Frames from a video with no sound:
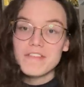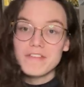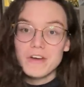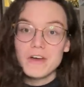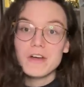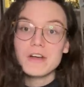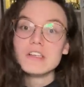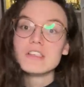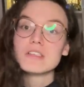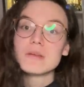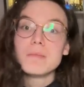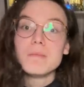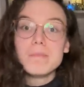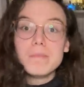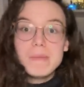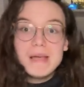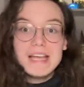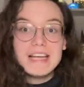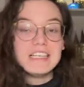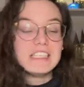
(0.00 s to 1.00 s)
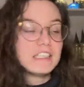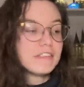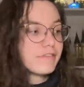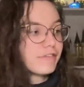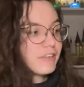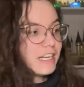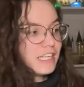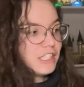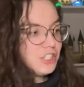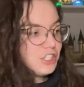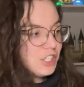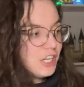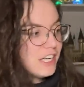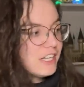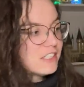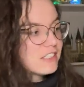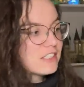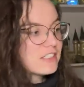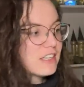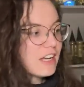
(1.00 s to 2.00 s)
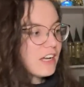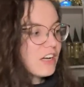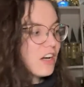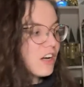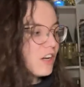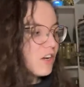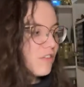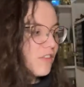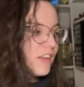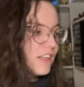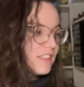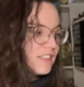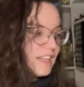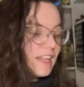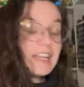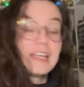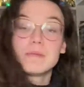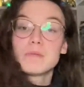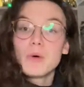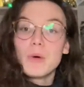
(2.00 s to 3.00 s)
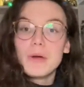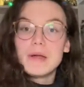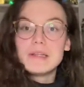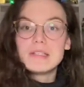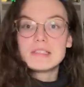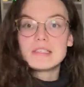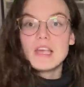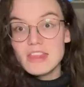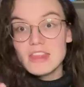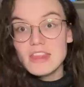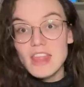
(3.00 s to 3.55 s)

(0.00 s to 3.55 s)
FO's main differentiators and kind of their selling points.